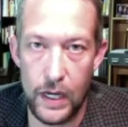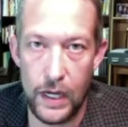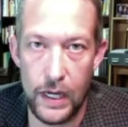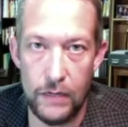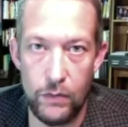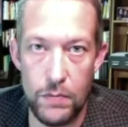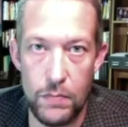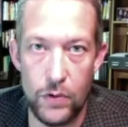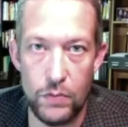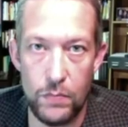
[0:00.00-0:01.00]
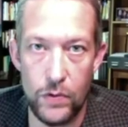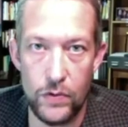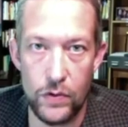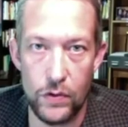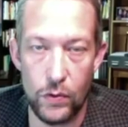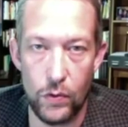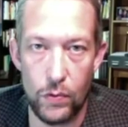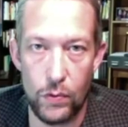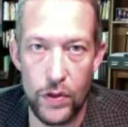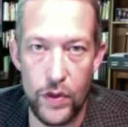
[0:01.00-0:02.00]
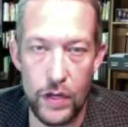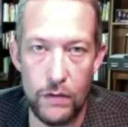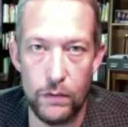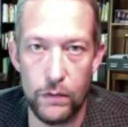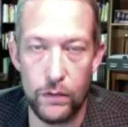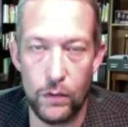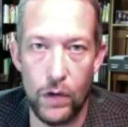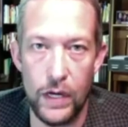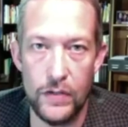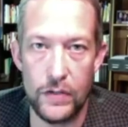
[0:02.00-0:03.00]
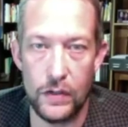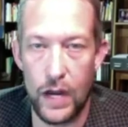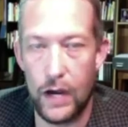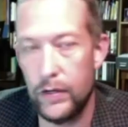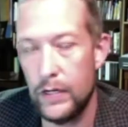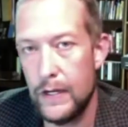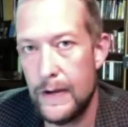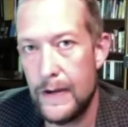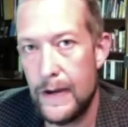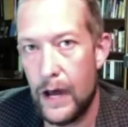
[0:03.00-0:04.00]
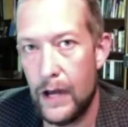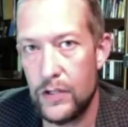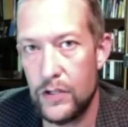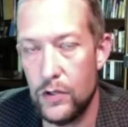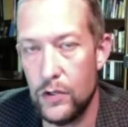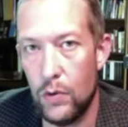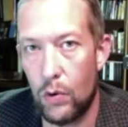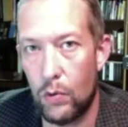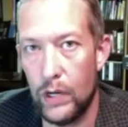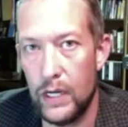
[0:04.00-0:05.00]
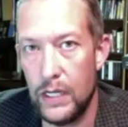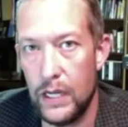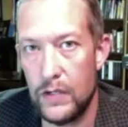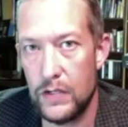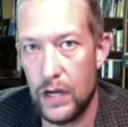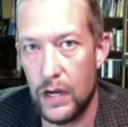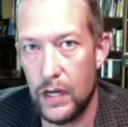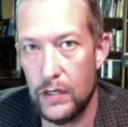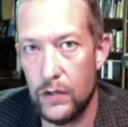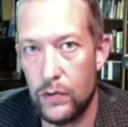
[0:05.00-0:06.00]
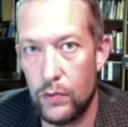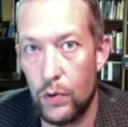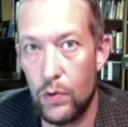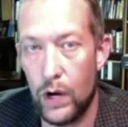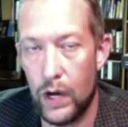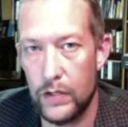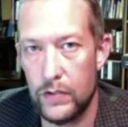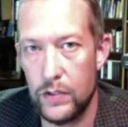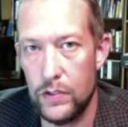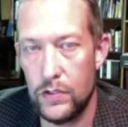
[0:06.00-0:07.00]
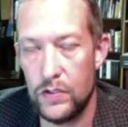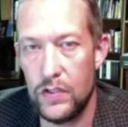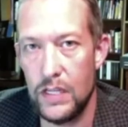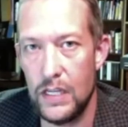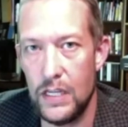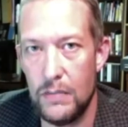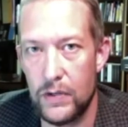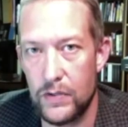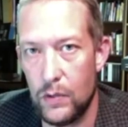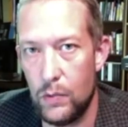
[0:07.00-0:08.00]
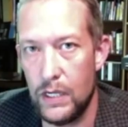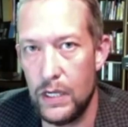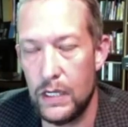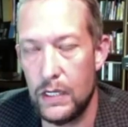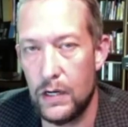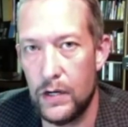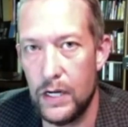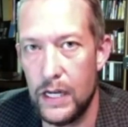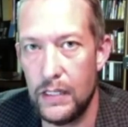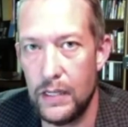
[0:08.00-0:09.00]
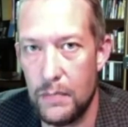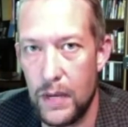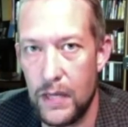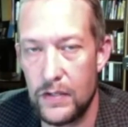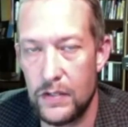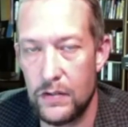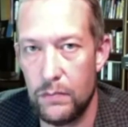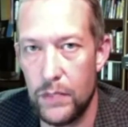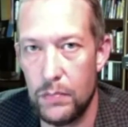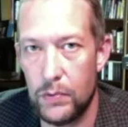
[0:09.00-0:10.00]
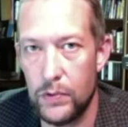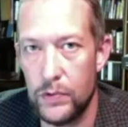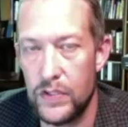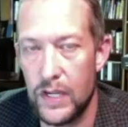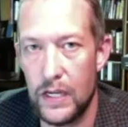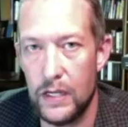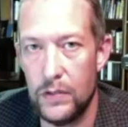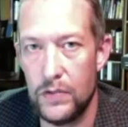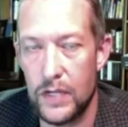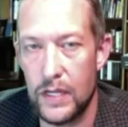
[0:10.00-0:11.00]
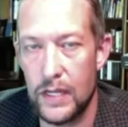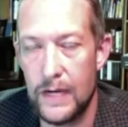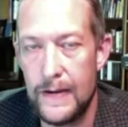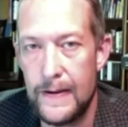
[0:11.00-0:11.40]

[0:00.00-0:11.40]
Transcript: and if we boast, boast in the Lord. We're thankful for what He's allowed us to do or what He has done through us. You should see the emails that we get on a daily basis of people who say that